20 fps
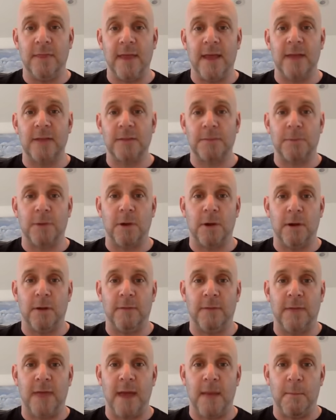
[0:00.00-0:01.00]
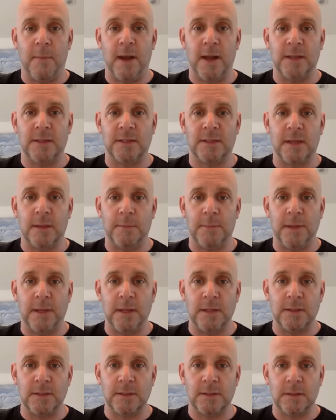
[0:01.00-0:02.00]
That's part of that mindset
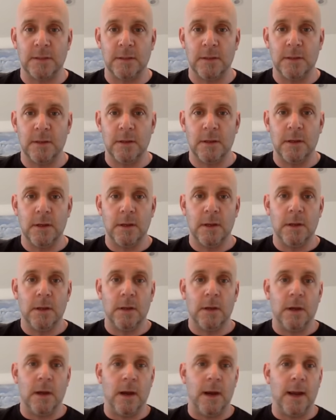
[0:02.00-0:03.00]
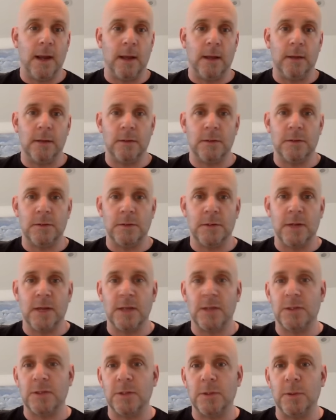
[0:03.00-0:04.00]
piece. All right. Do you
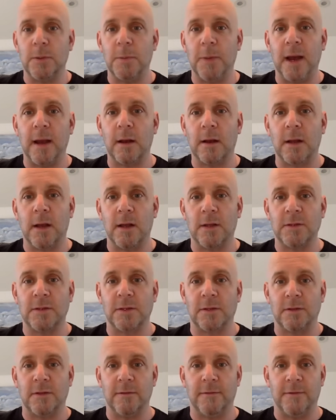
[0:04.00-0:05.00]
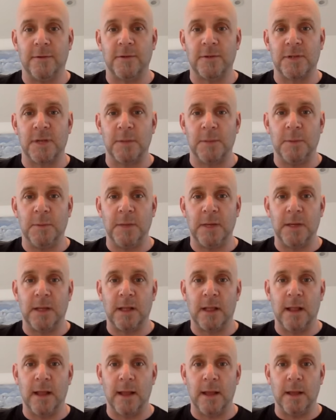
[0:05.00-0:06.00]
guys do a buyer consult the first time you meet a
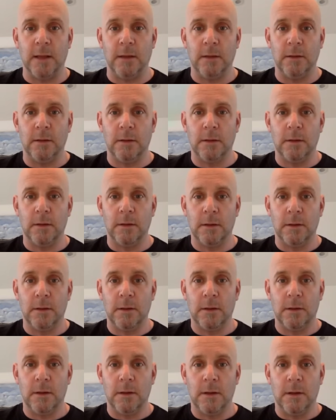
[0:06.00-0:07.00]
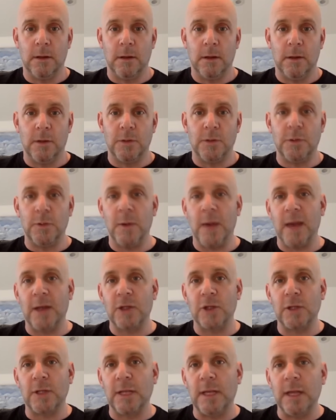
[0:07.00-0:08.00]
client? Do you
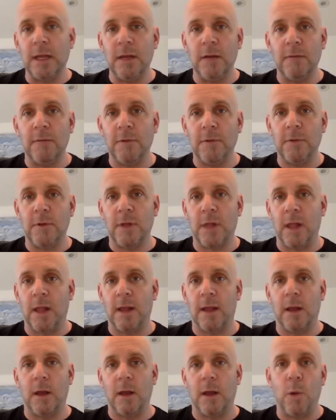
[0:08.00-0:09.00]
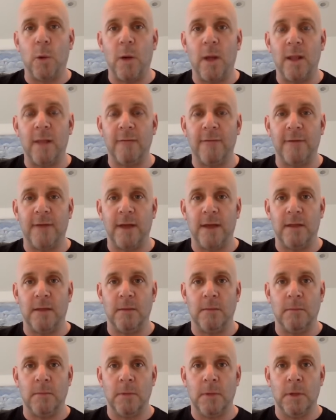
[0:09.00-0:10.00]
actually interview the client and qualify
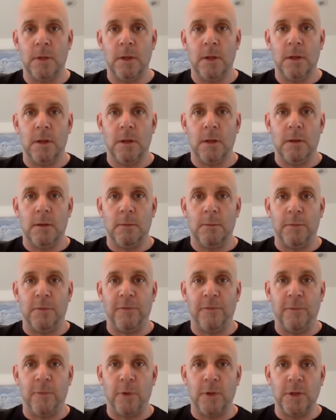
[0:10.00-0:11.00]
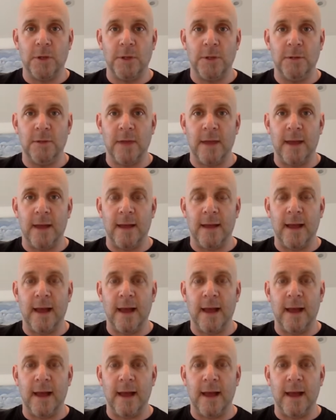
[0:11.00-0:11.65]
them before you do that?